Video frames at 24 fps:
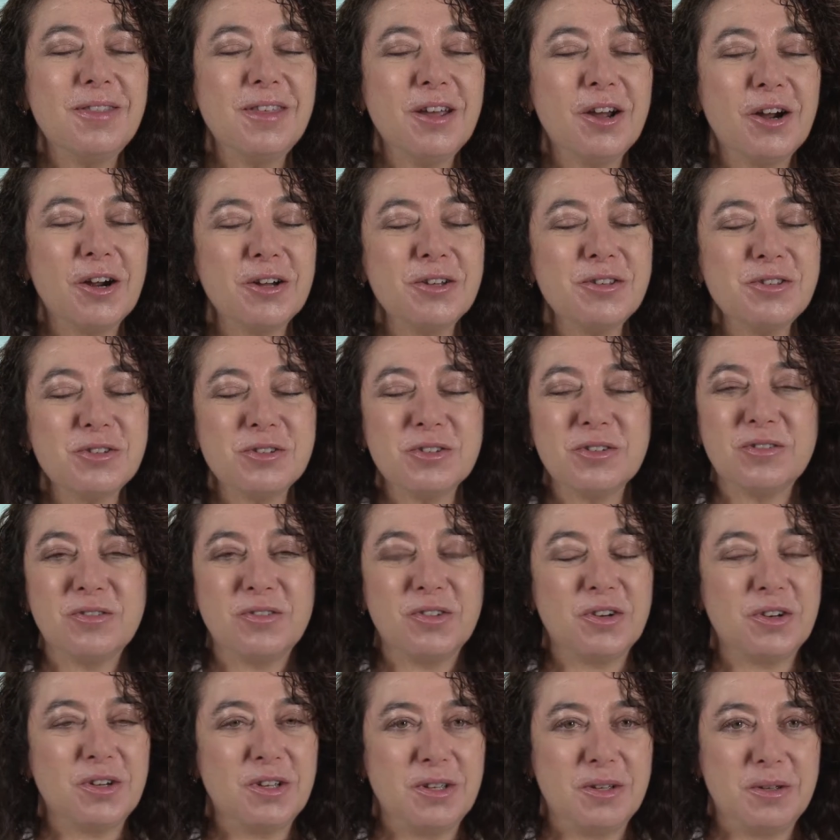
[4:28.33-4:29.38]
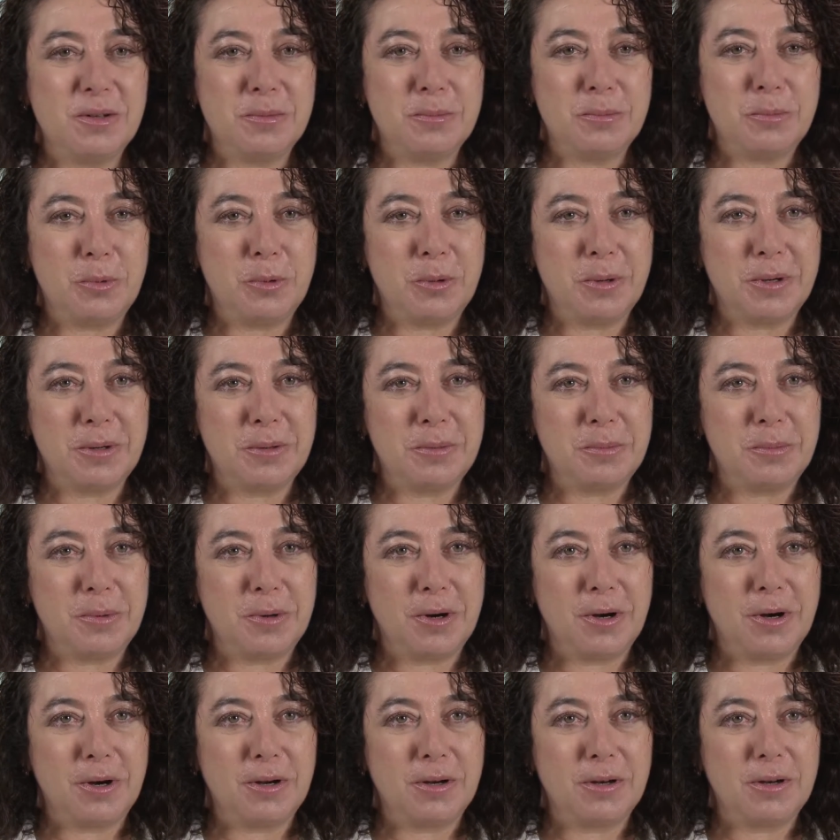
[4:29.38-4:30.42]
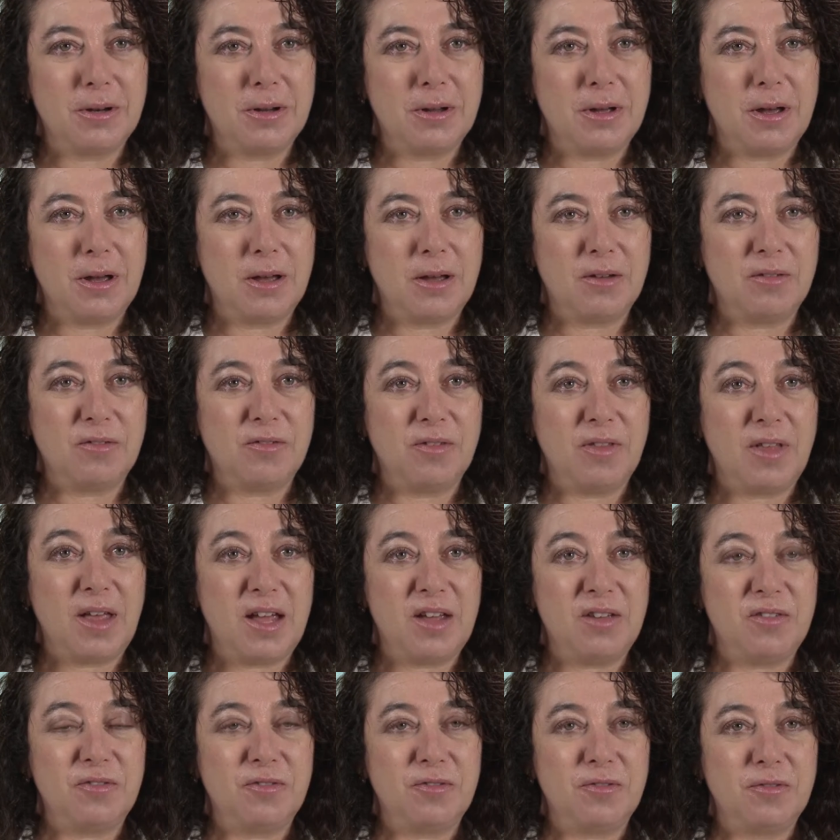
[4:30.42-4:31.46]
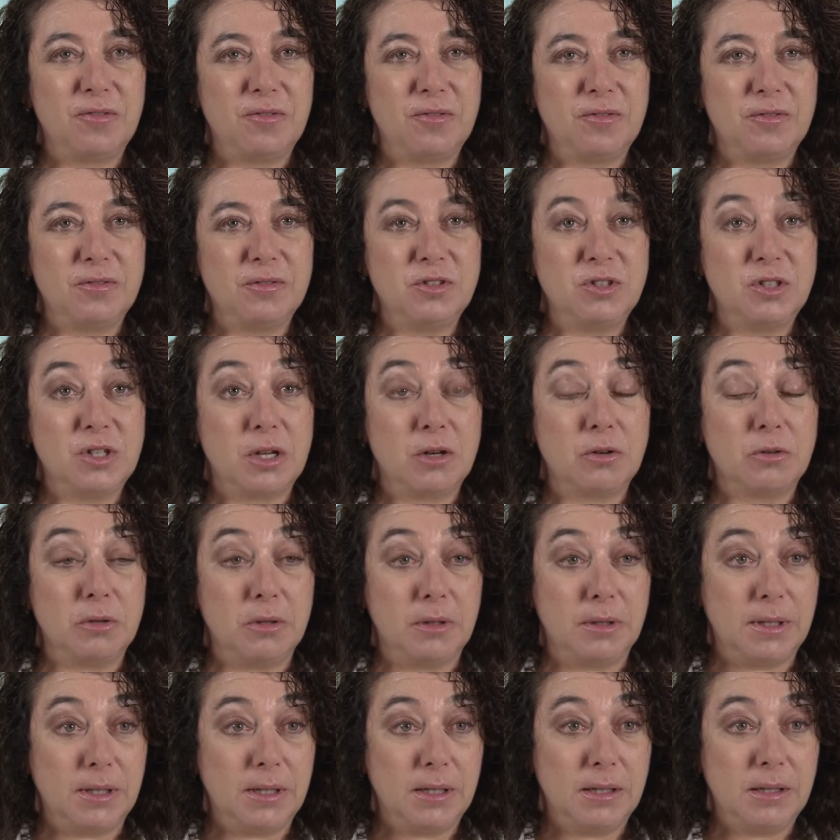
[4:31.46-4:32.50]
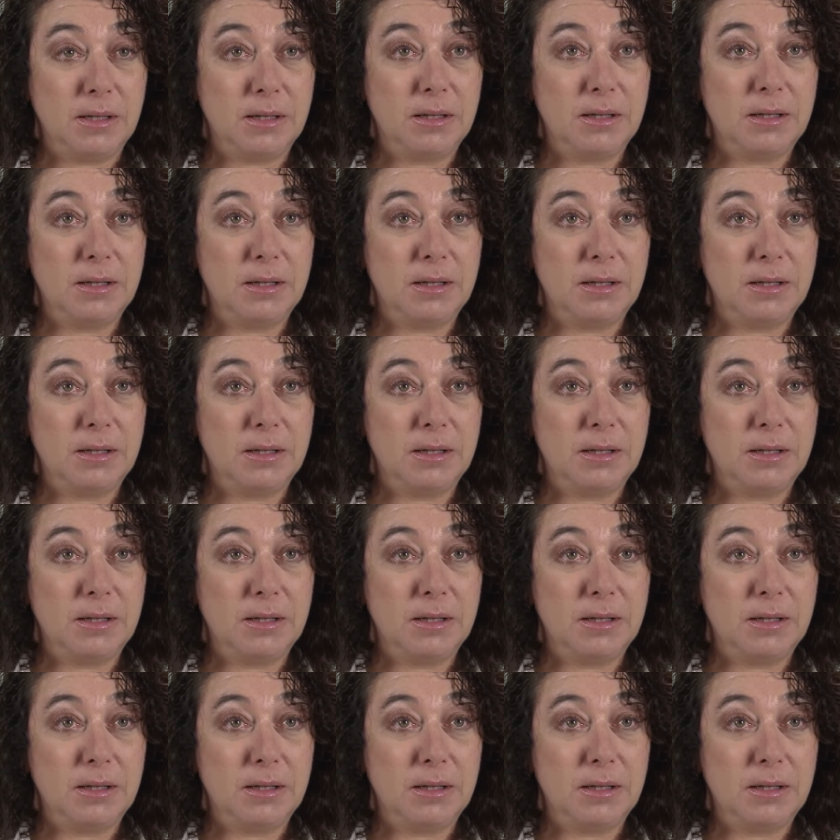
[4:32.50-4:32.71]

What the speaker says: The arts are a very important part of life generally.